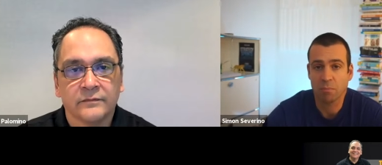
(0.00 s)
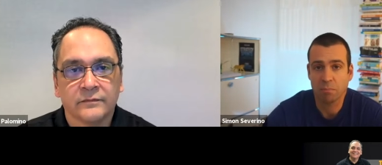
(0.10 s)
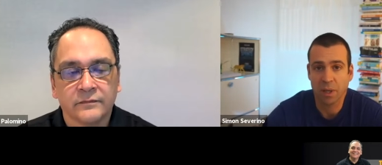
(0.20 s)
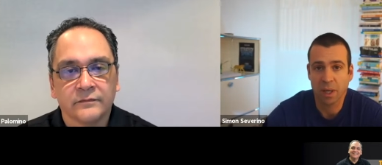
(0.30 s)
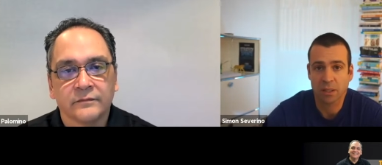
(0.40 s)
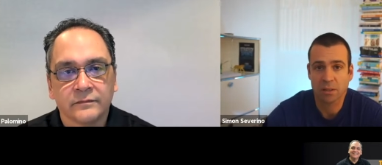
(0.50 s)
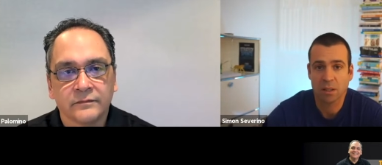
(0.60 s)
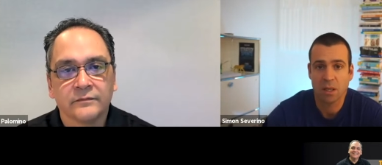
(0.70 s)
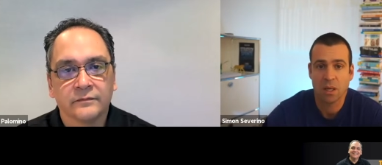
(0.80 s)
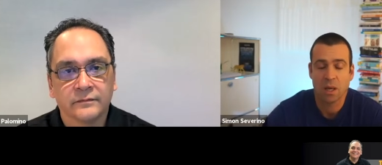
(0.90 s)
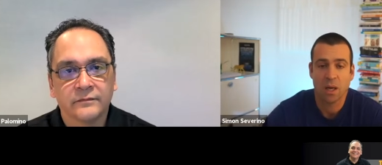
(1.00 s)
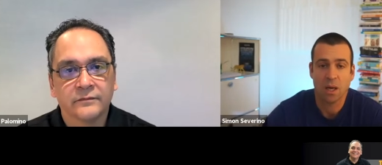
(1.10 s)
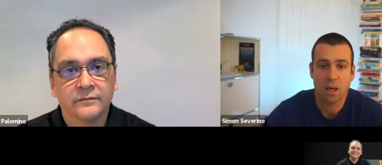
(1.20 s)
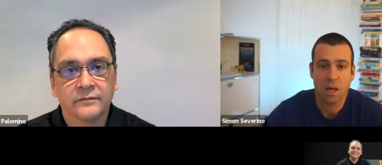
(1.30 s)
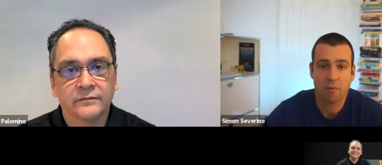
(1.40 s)
Speaker 1: impact
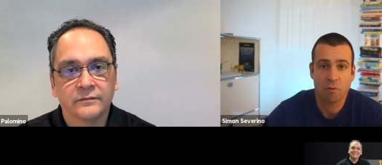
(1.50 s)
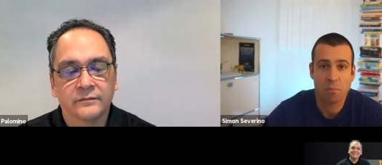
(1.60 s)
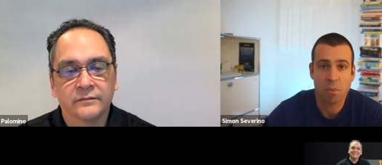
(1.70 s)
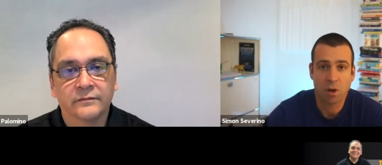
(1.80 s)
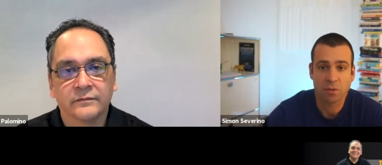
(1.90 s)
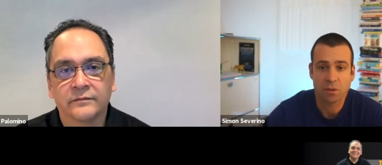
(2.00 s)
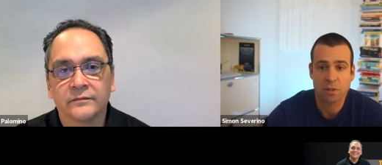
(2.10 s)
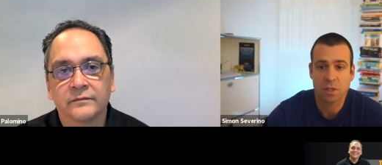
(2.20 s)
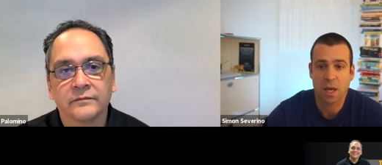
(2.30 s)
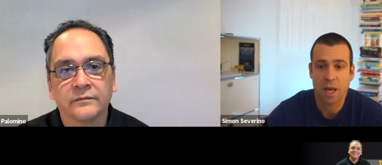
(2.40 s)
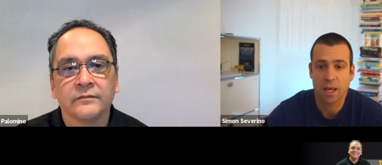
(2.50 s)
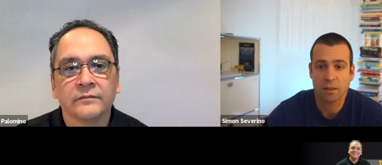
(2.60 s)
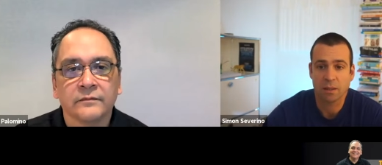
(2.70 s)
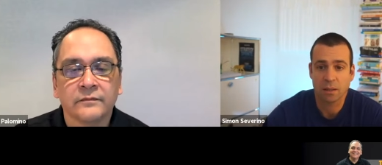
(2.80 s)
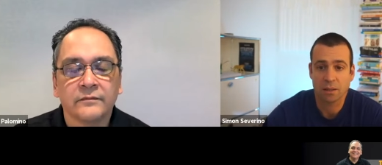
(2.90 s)
uh, every month,
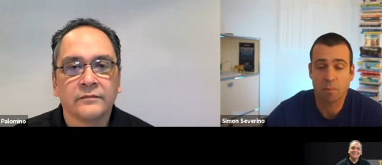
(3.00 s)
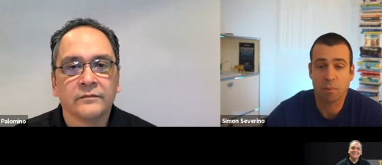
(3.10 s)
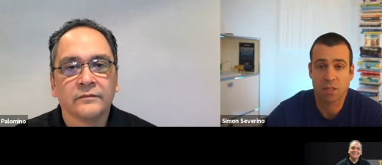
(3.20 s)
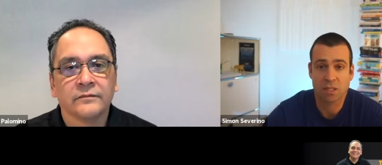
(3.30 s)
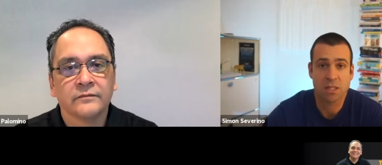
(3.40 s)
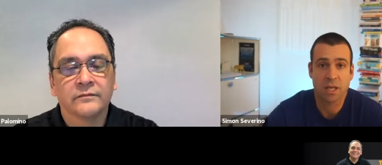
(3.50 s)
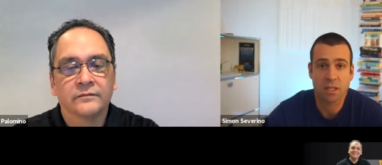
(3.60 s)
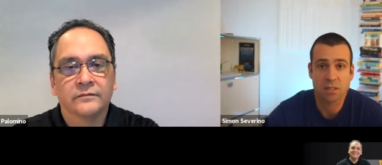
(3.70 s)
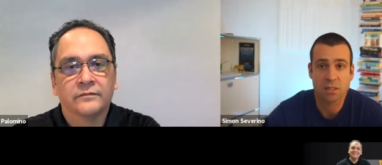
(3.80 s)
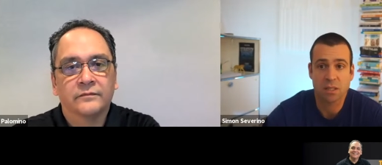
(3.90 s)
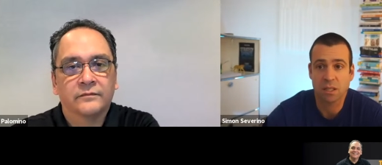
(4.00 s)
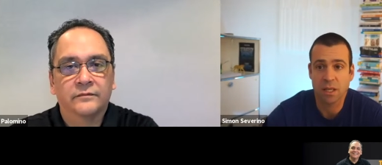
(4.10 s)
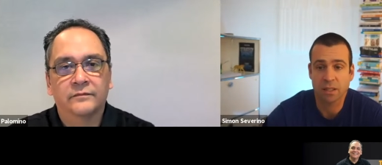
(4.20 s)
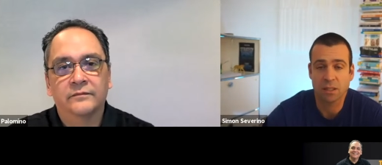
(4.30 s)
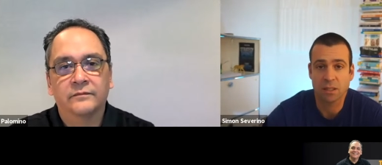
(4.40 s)
and uh, double sales
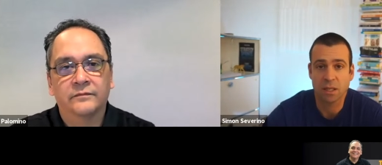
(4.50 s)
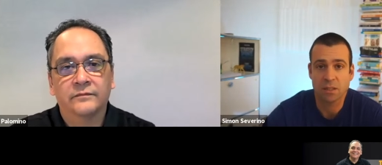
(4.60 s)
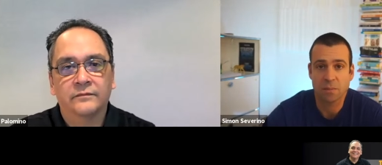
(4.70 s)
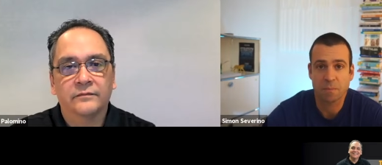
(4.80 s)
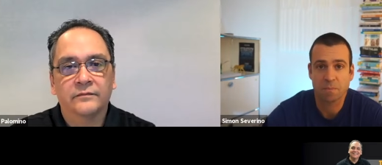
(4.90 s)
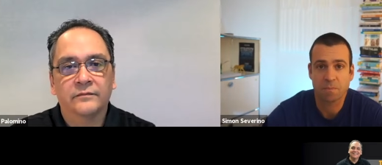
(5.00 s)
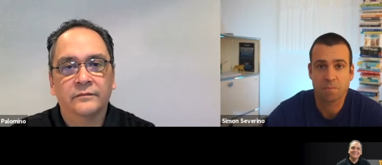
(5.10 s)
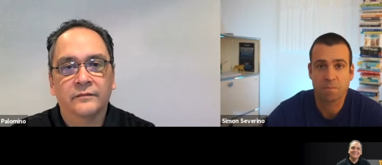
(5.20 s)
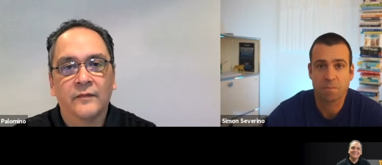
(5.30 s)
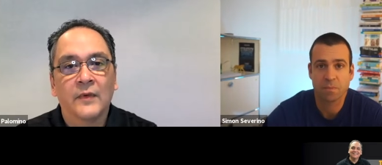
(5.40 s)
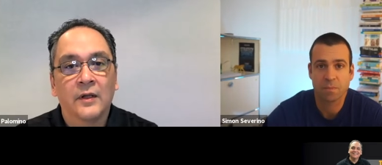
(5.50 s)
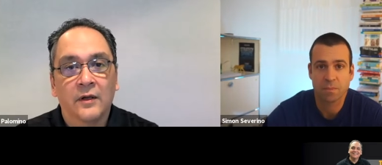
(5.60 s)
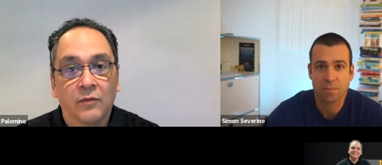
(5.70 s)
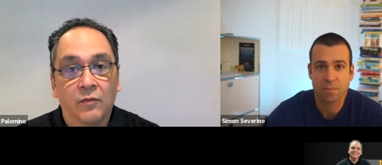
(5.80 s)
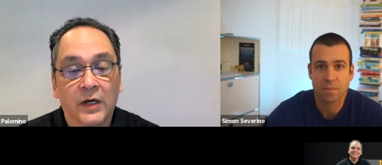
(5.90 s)
in ninety days.
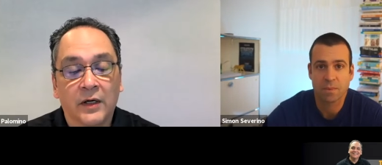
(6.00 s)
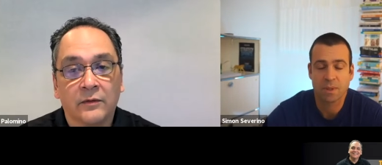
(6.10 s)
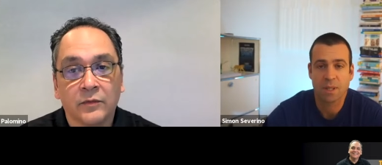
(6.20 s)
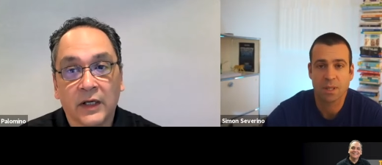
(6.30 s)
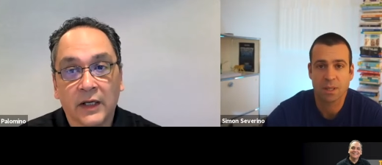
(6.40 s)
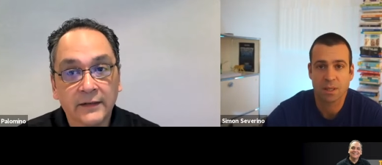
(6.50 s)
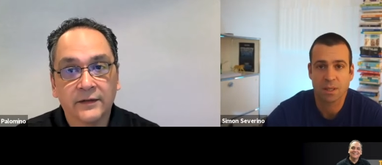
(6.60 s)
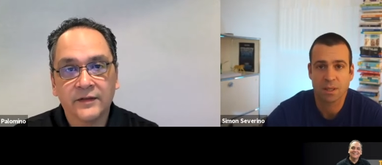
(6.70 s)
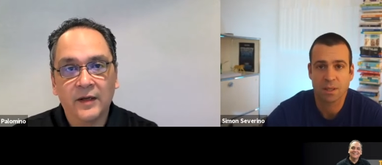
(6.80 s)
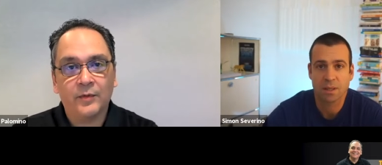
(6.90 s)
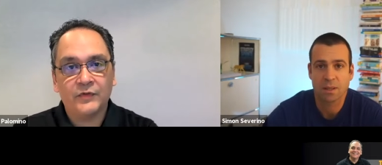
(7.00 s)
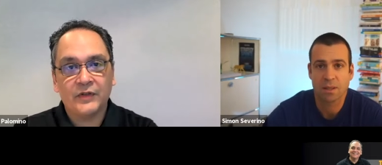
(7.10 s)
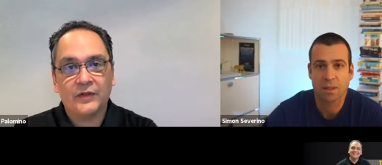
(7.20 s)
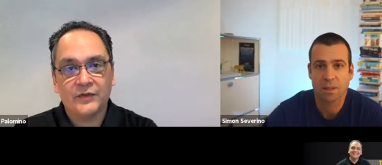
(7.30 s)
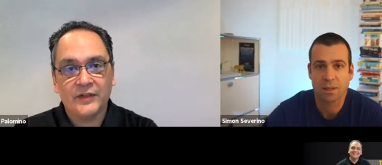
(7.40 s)
Speaker 2: Wow. Well, I like the double
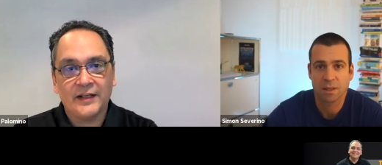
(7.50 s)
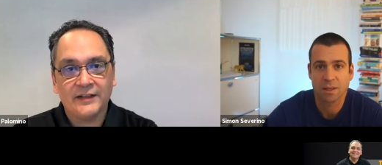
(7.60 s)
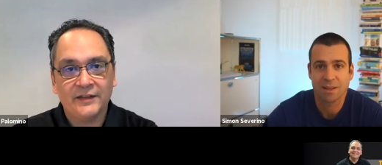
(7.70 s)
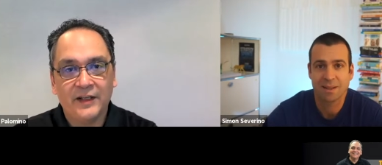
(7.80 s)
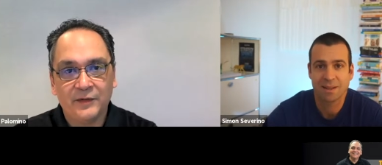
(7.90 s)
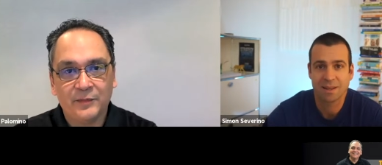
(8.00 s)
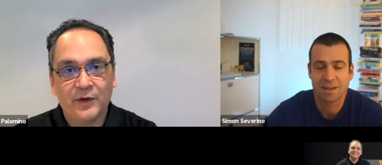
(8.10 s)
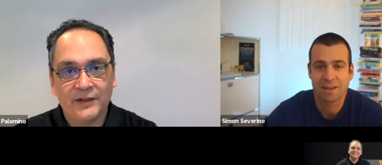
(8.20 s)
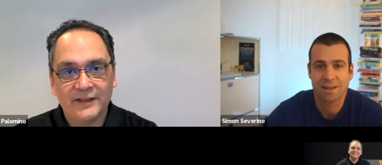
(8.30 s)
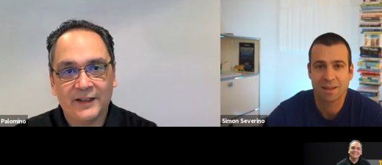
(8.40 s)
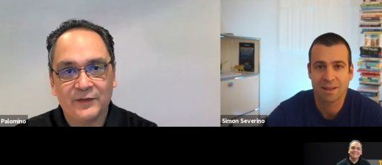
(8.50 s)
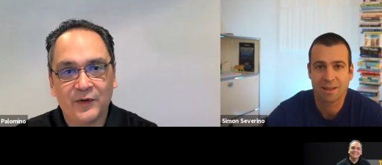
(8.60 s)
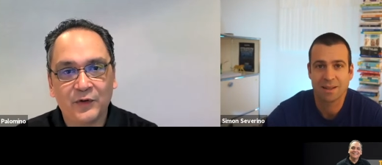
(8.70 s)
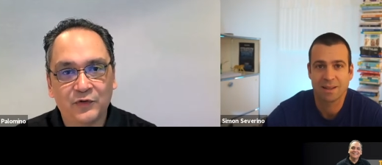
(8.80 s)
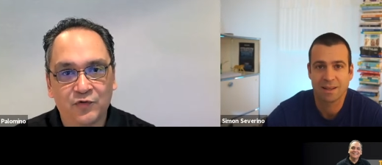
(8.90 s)
sales in ninety days part. That's
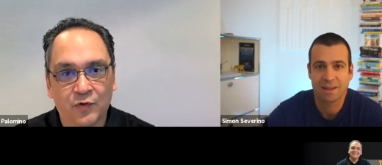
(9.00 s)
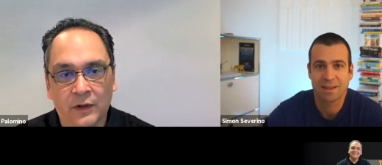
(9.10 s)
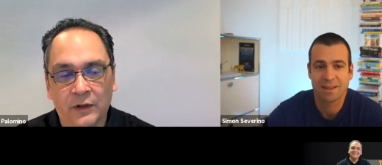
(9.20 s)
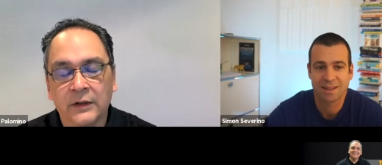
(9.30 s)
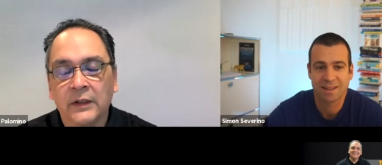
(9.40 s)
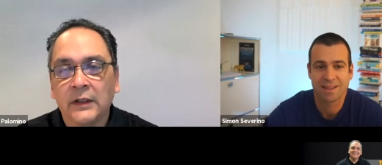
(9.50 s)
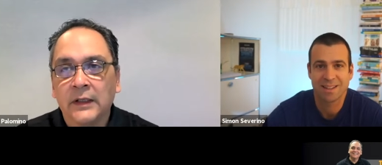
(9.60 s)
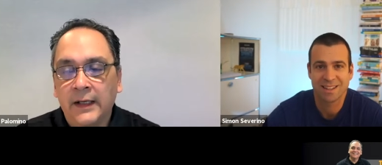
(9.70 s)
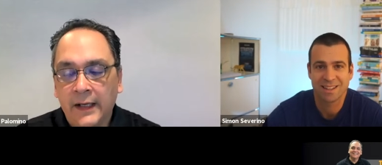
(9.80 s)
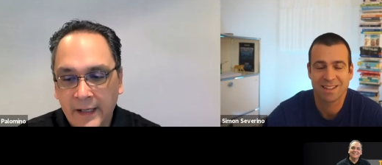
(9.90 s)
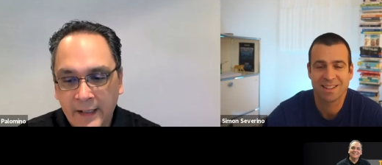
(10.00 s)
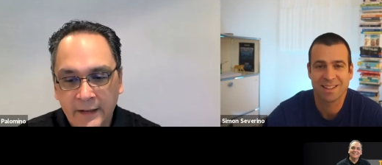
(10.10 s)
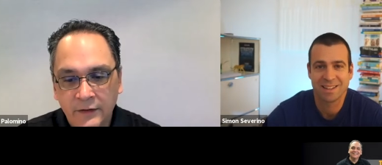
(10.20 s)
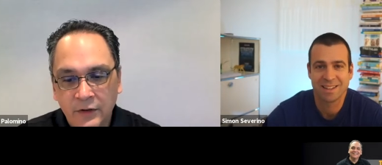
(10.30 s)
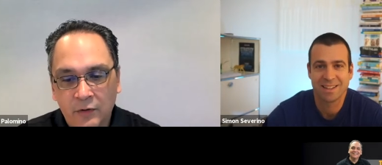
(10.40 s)
very strong.
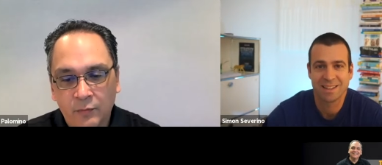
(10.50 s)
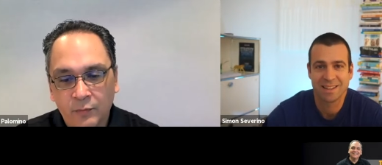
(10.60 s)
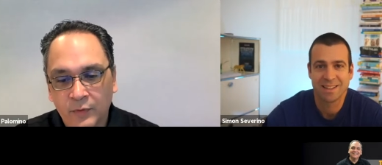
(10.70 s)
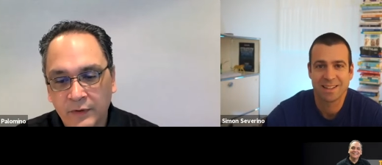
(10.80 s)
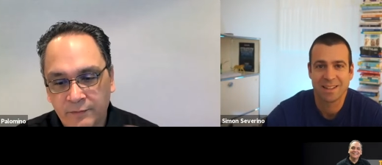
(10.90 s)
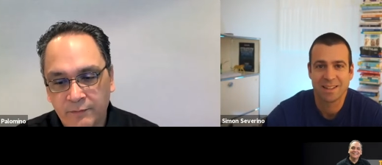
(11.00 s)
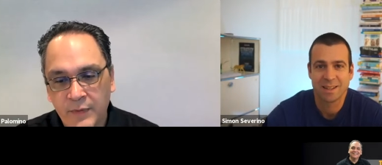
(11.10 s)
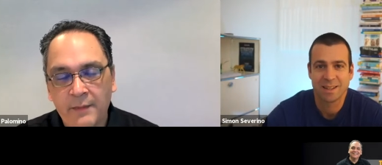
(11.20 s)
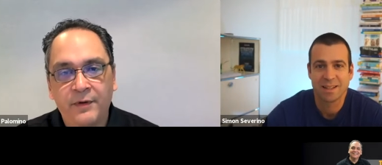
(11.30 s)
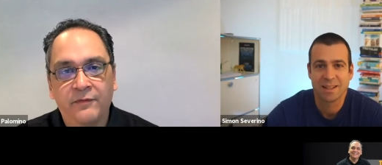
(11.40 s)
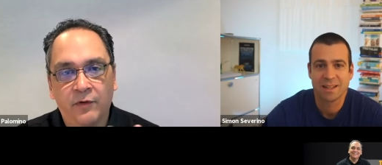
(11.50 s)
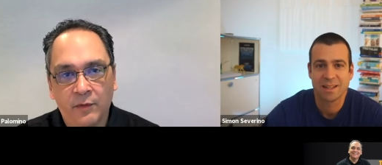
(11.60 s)
And, you know, we've met before,